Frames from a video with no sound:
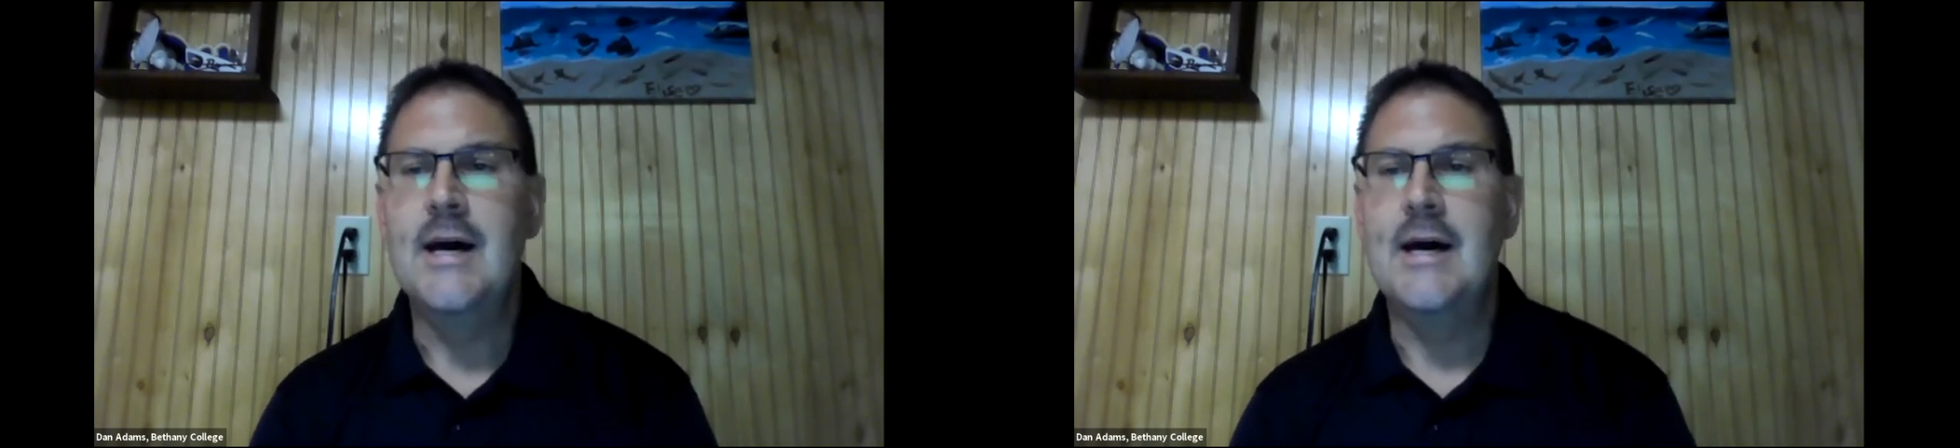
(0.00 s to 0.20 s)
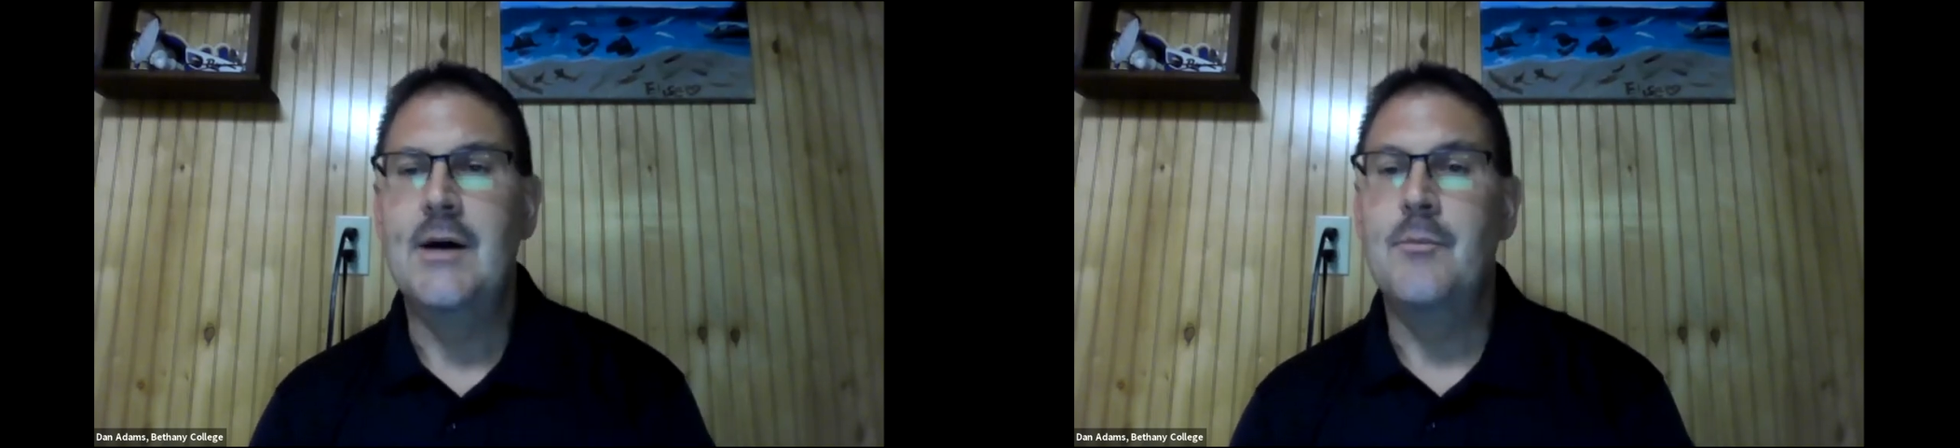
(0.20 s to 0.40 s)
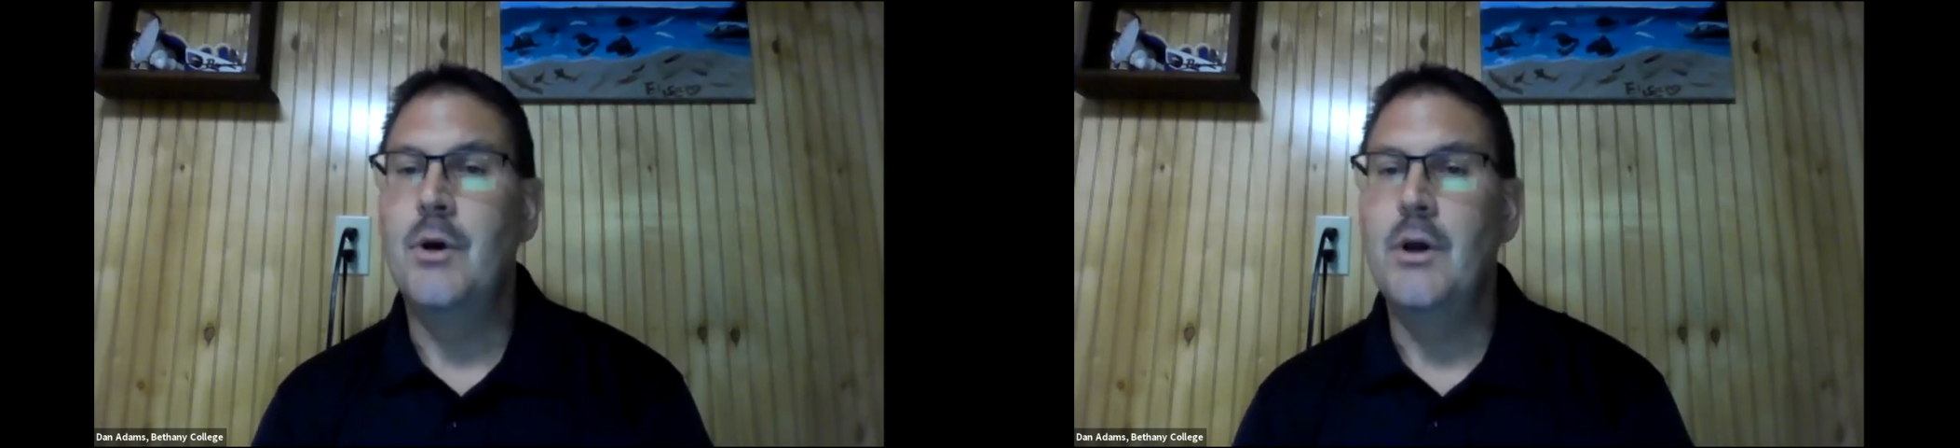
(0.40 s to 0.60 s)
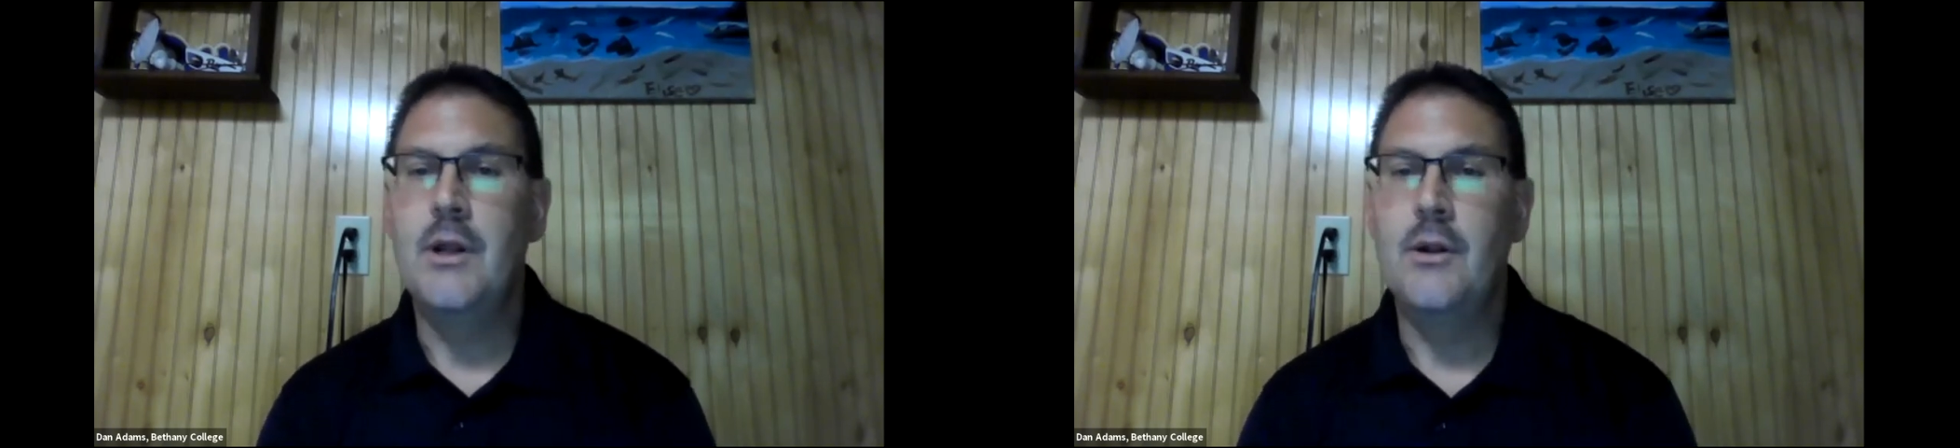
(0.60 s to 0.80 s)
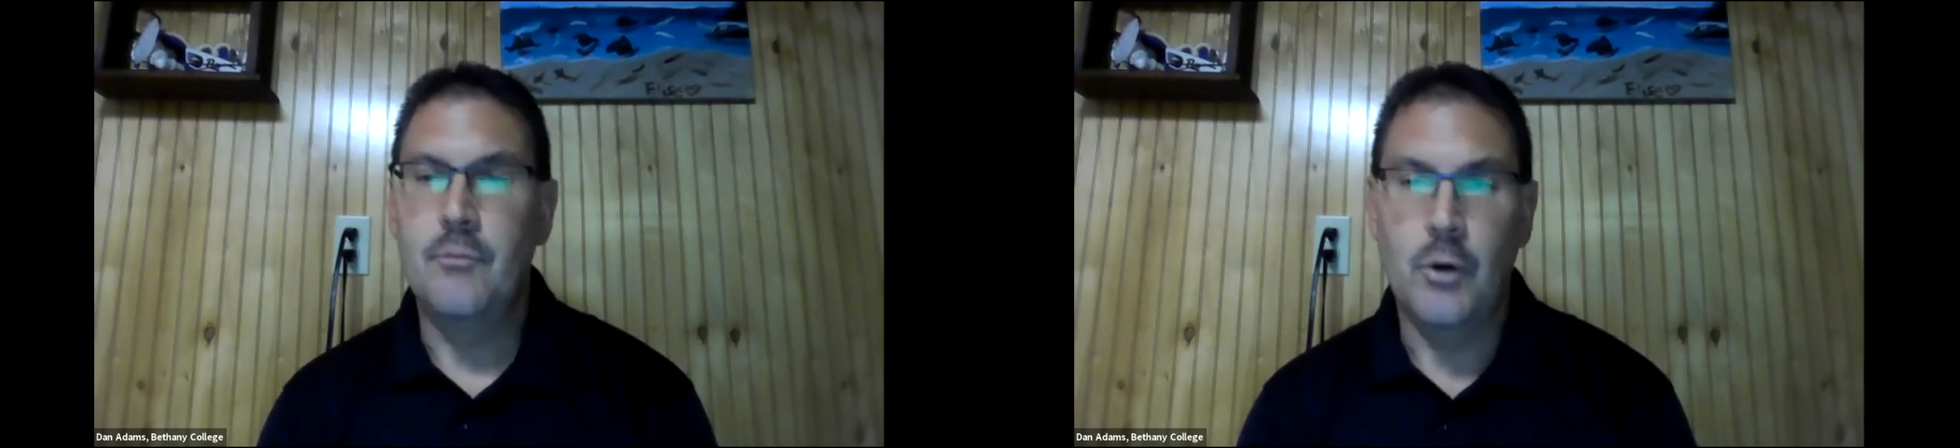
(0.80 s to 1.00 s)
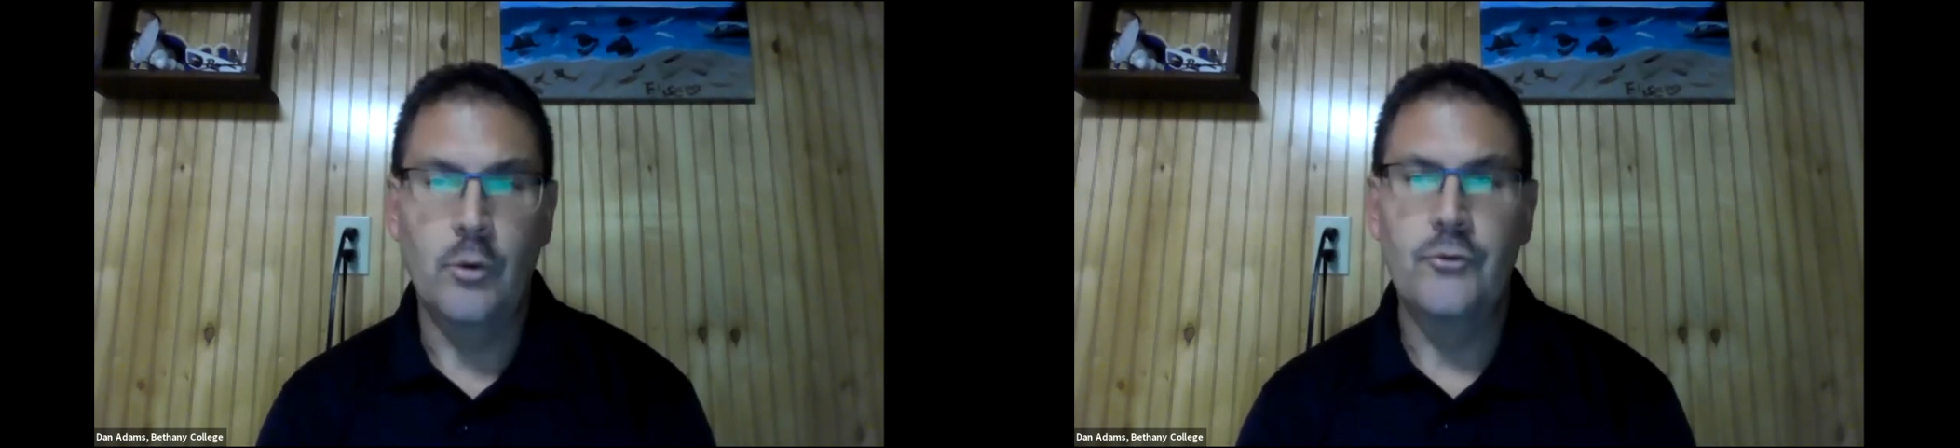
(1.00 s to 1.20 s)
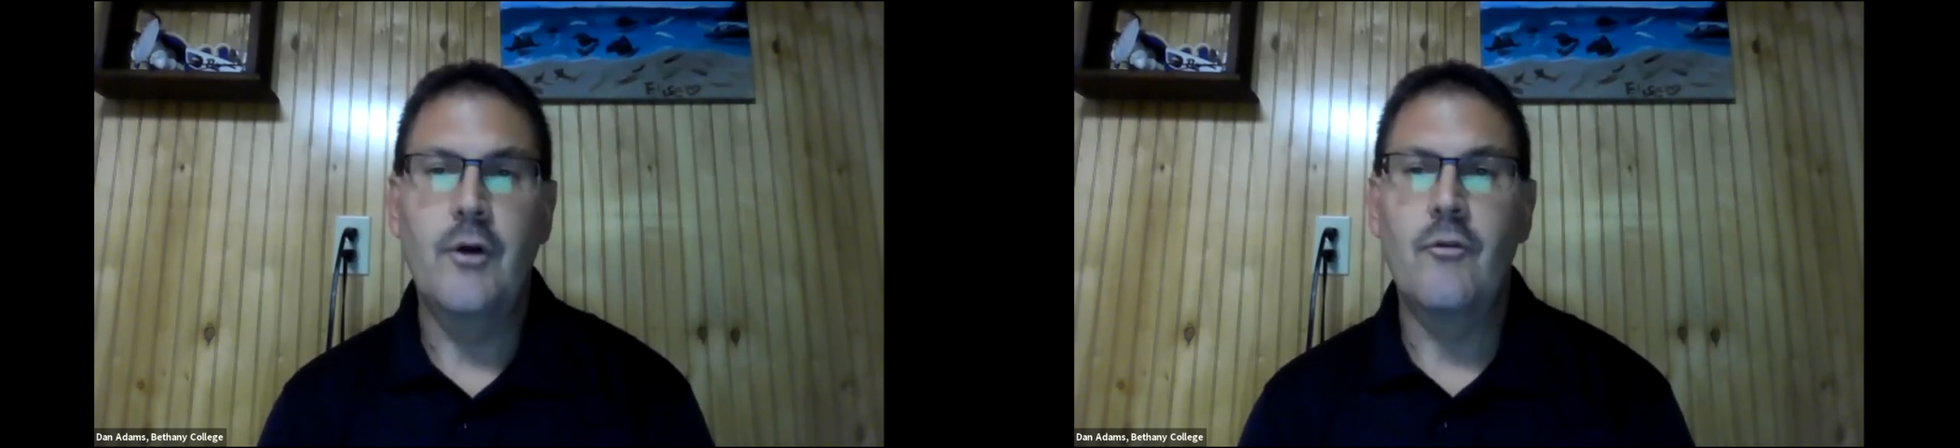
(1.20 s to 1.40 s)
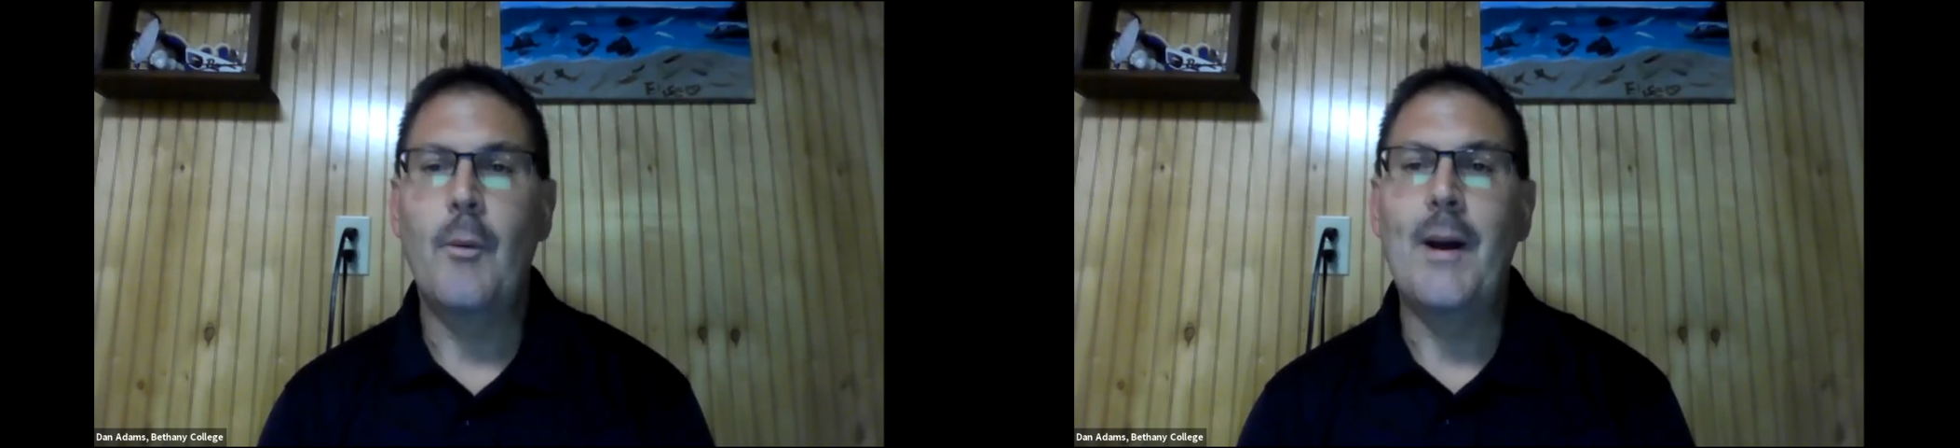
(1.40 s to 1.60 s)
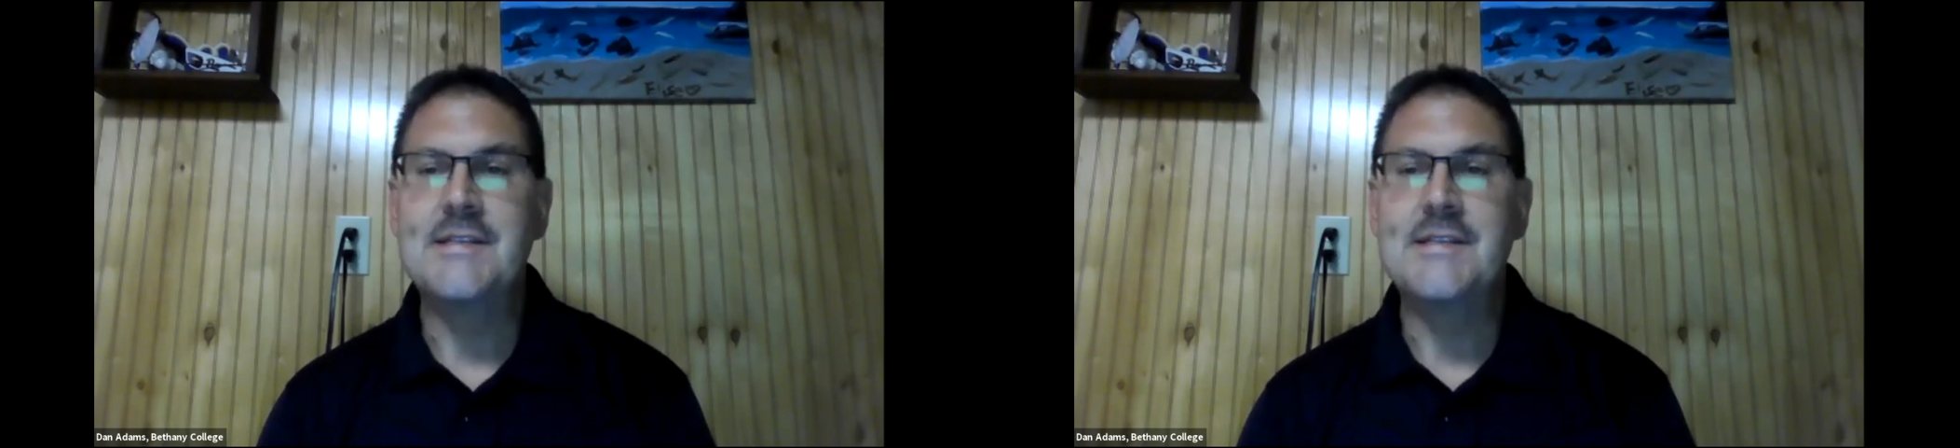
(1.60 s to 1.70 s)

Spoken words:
It holds over